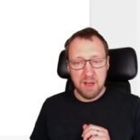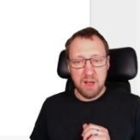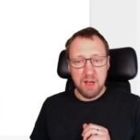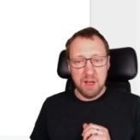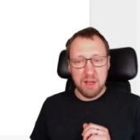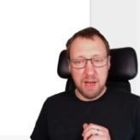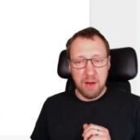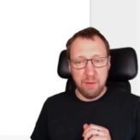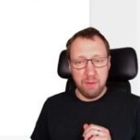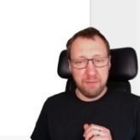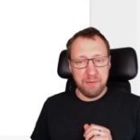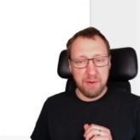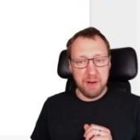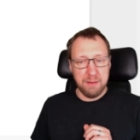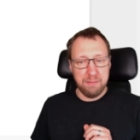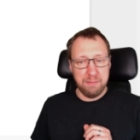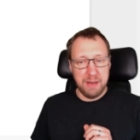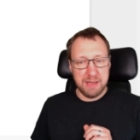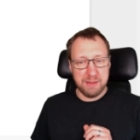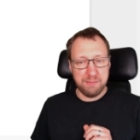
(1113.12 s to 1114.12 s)
Here we find the
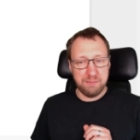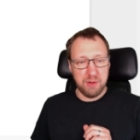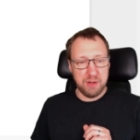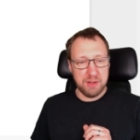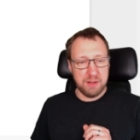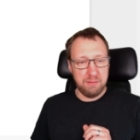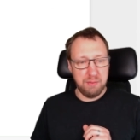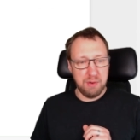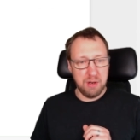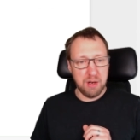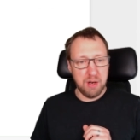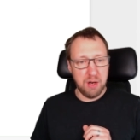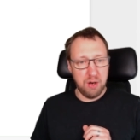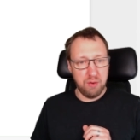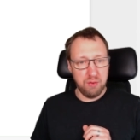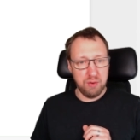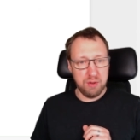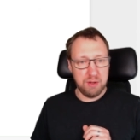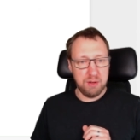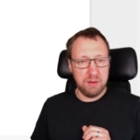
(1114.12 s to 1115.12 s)
best possible
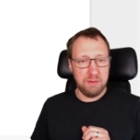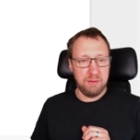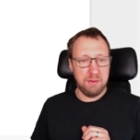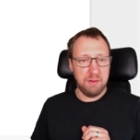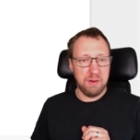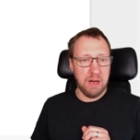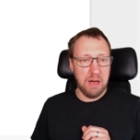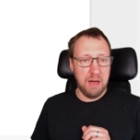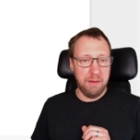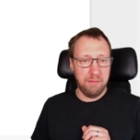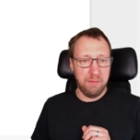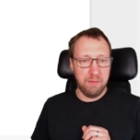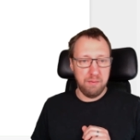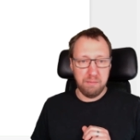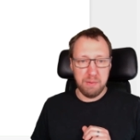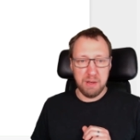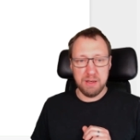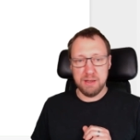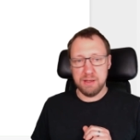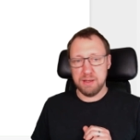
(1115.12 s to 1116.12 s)
code,
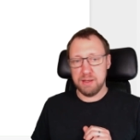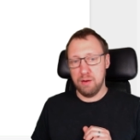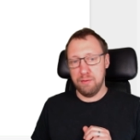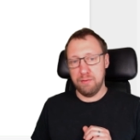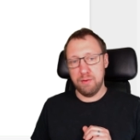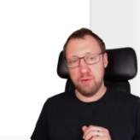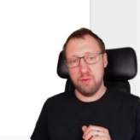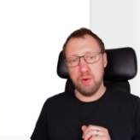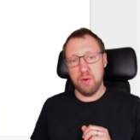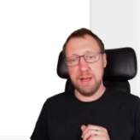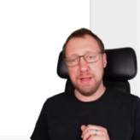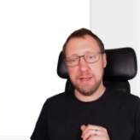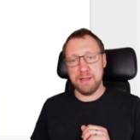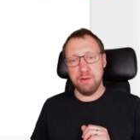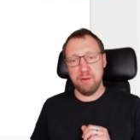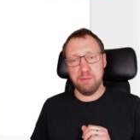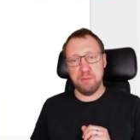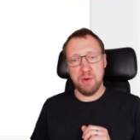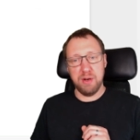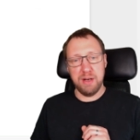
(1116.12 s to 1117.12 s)
but it's of rate
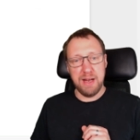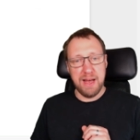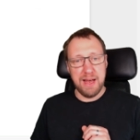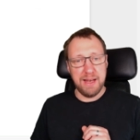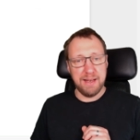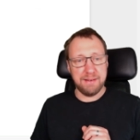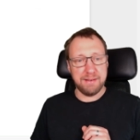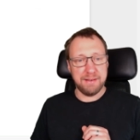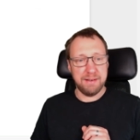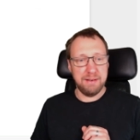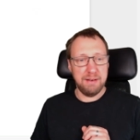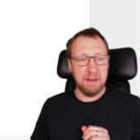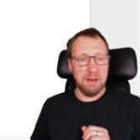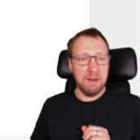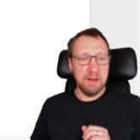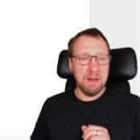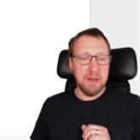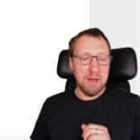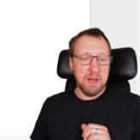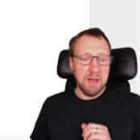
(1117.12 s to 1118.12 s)
0.8.
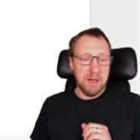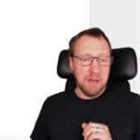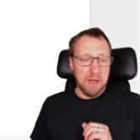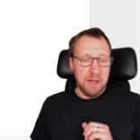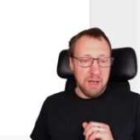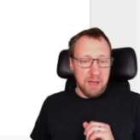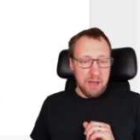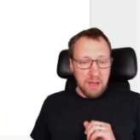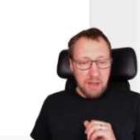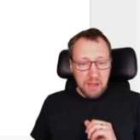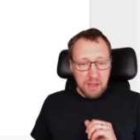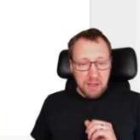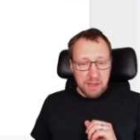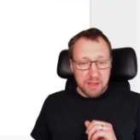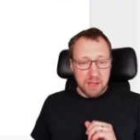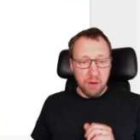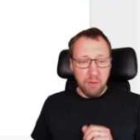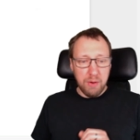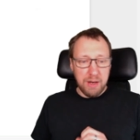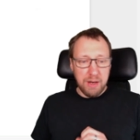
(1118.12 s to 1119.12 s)

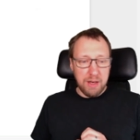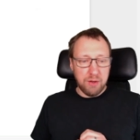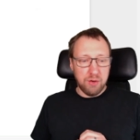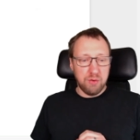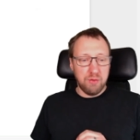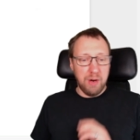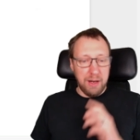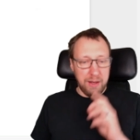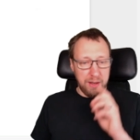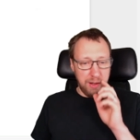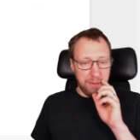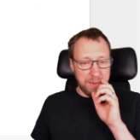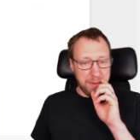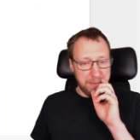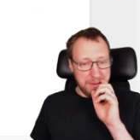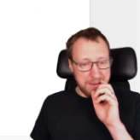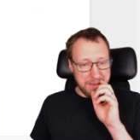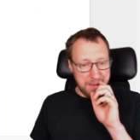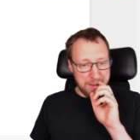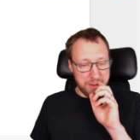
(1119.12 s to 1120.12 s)
So we need to run the
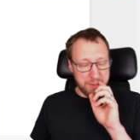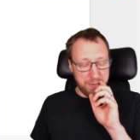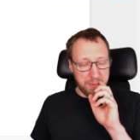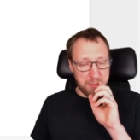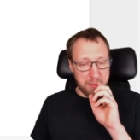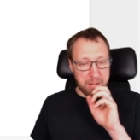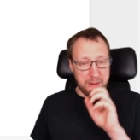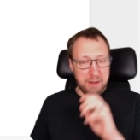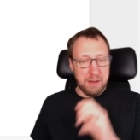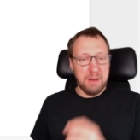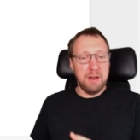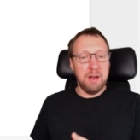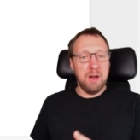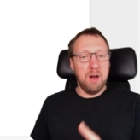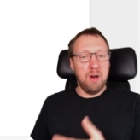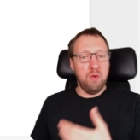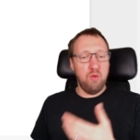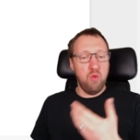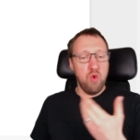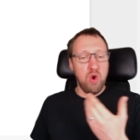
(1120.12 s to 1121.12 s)
optimization for
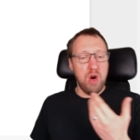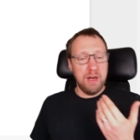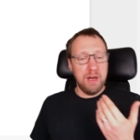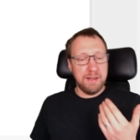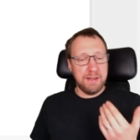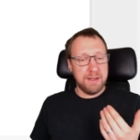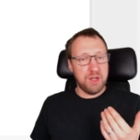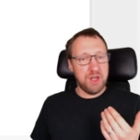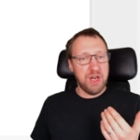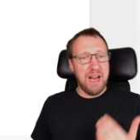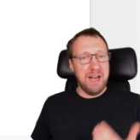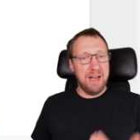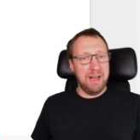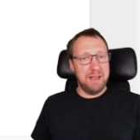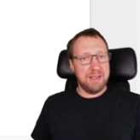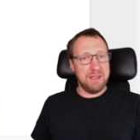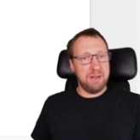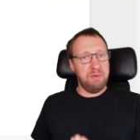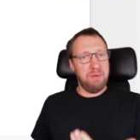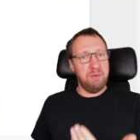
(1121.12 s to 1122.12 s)
a worse channel.
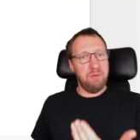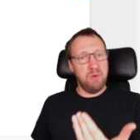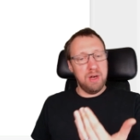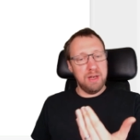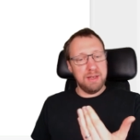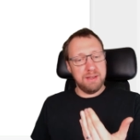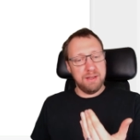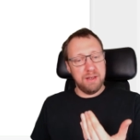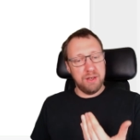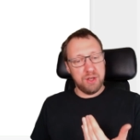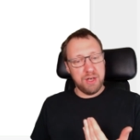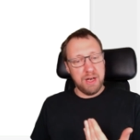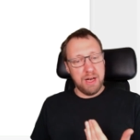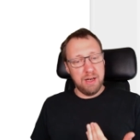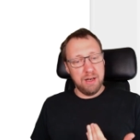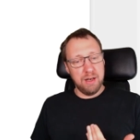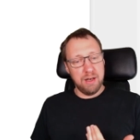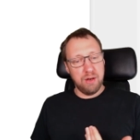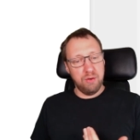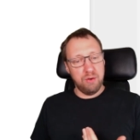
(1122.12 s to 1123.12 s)
So we worsen the
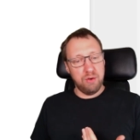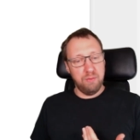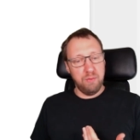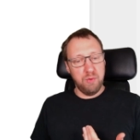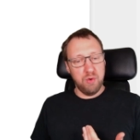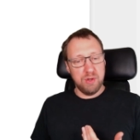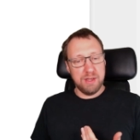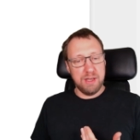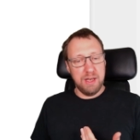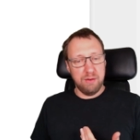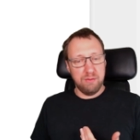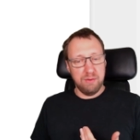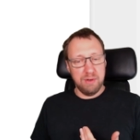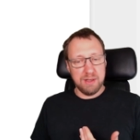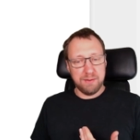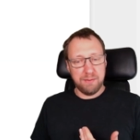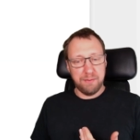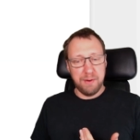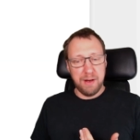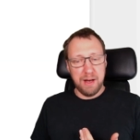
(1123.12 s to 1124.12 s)
channel, go to mu c equals
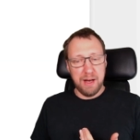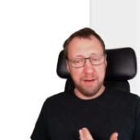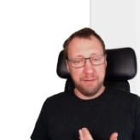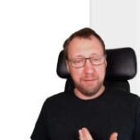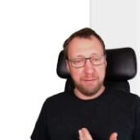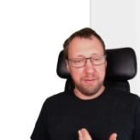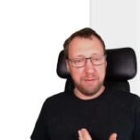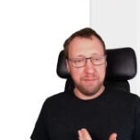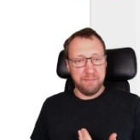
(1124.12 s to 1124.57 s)
5.